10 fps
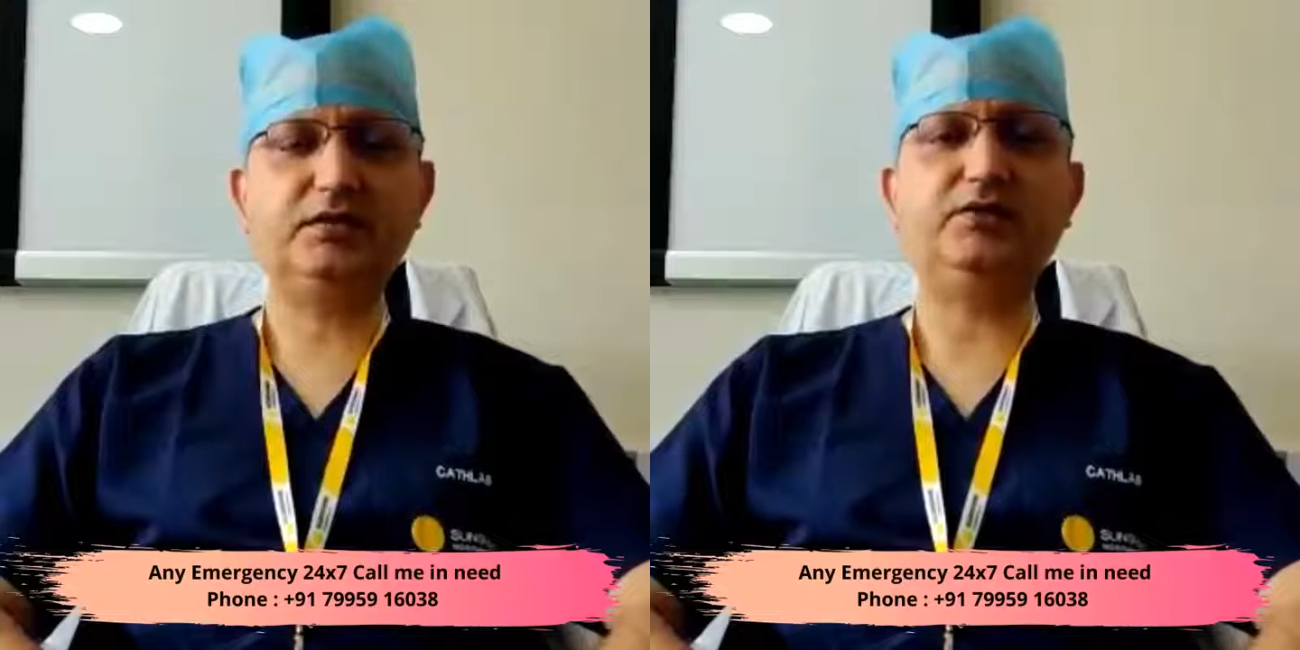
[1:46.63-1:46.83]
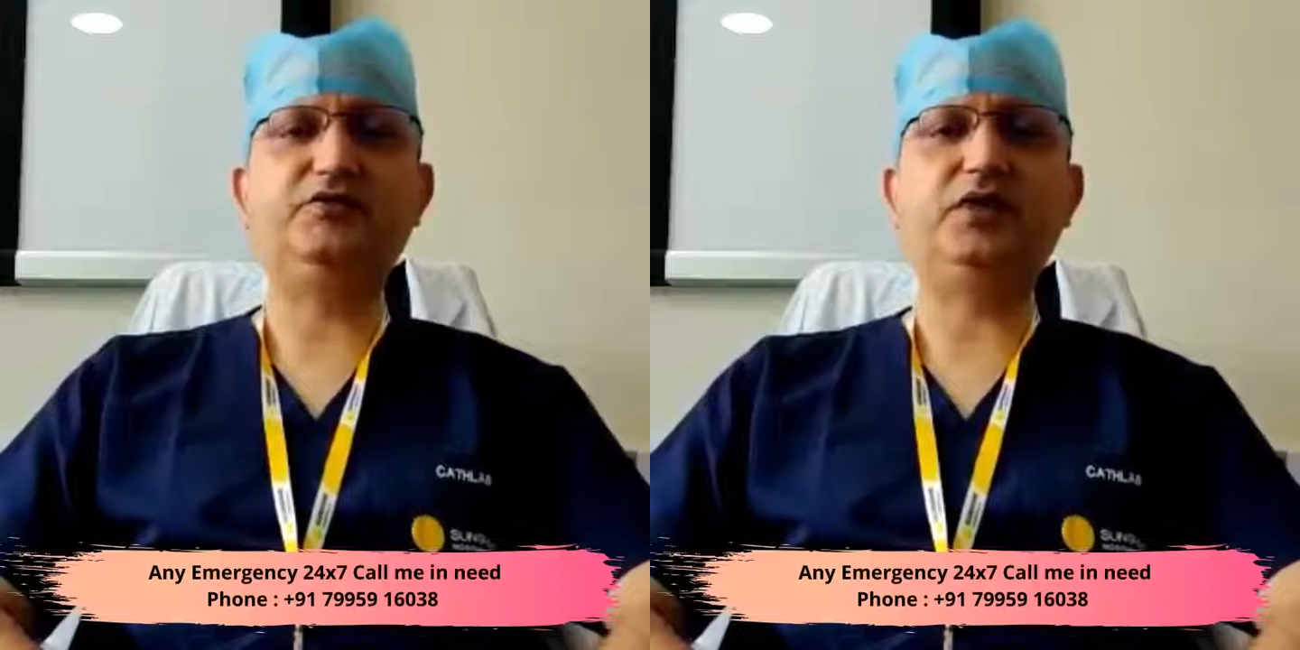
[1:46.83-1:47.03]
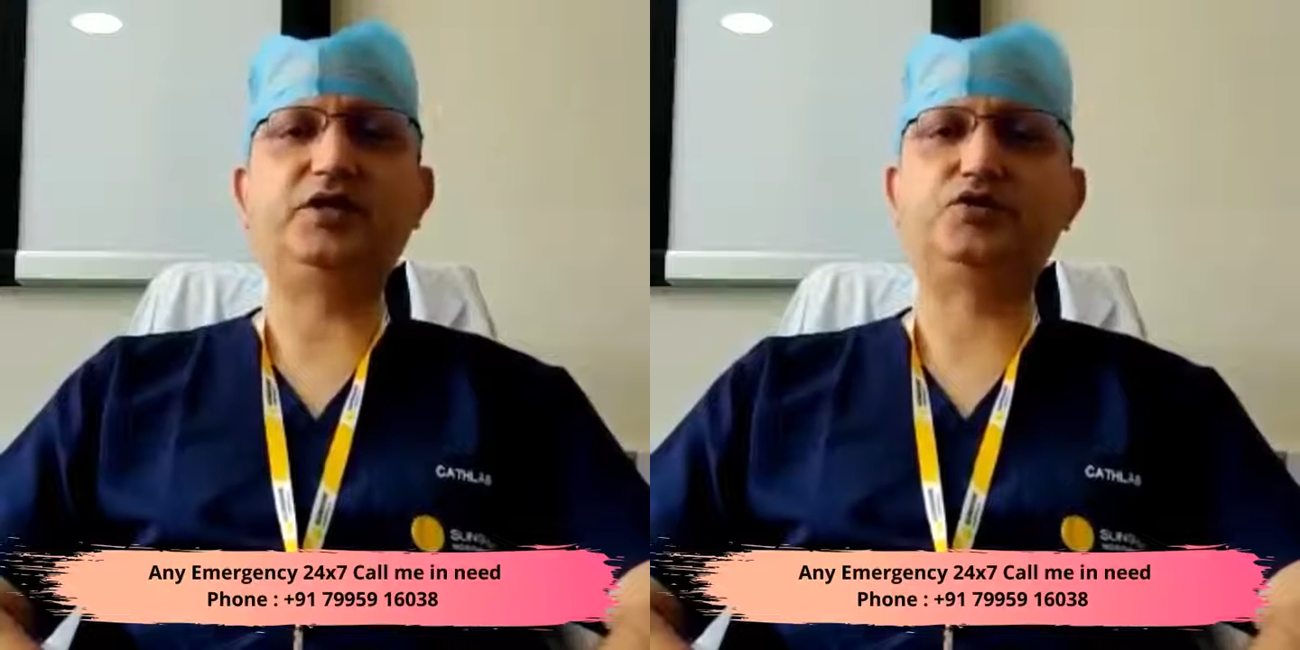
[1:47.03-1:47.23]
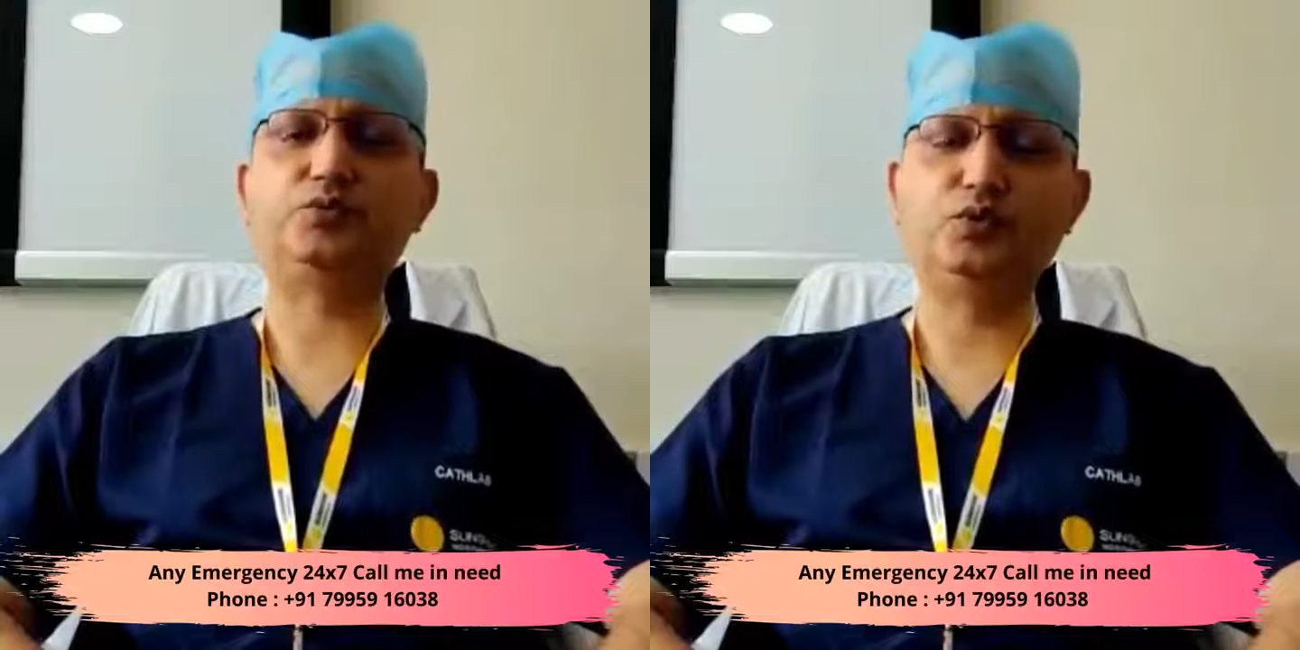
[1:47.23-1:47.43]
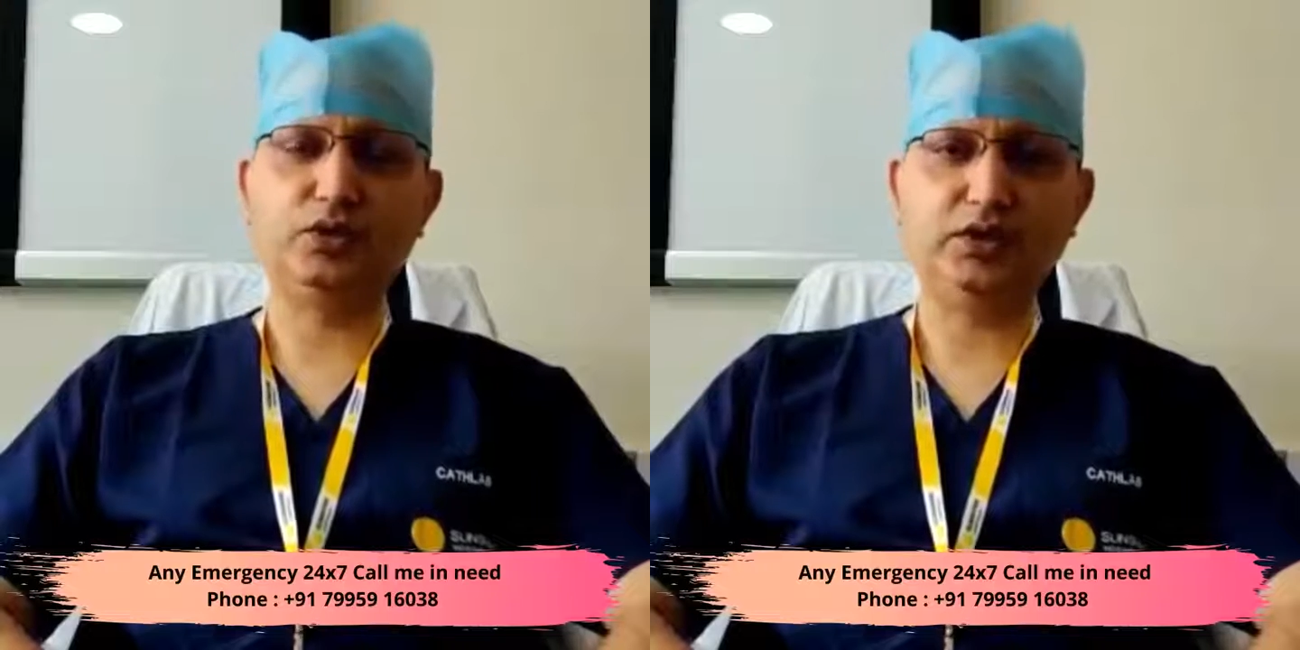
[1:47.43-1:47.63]
if you are a
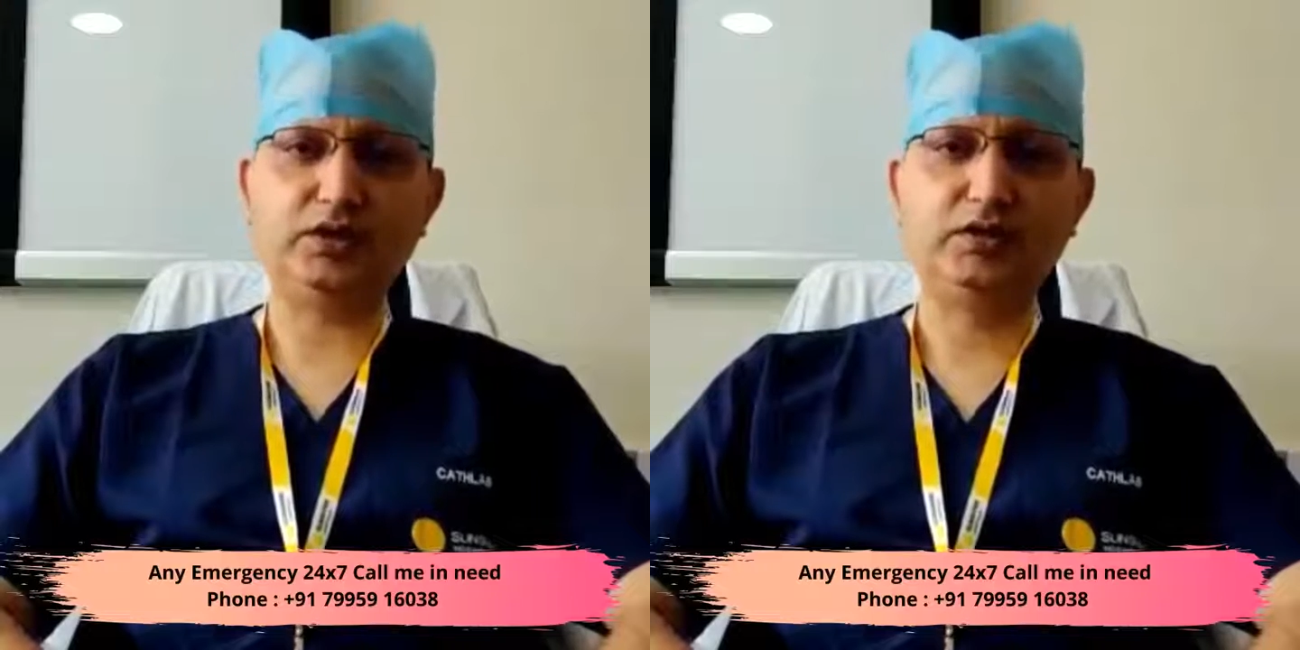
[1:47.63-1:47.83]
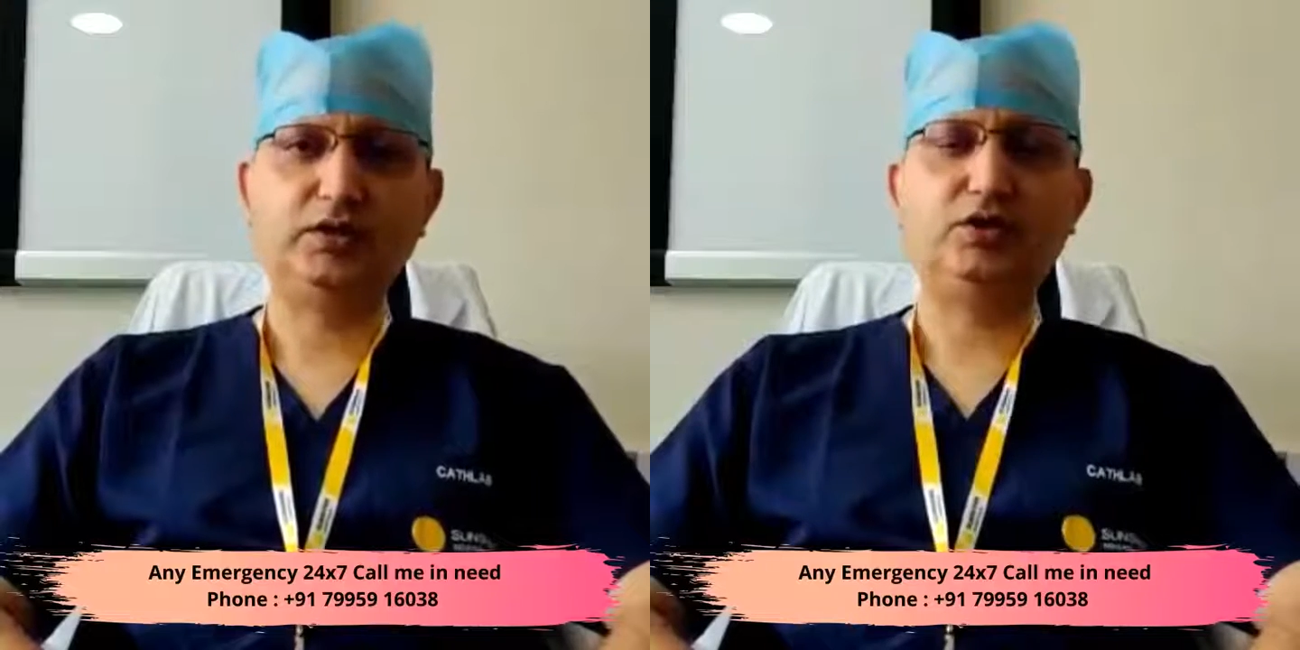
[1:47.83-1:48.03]
smoker,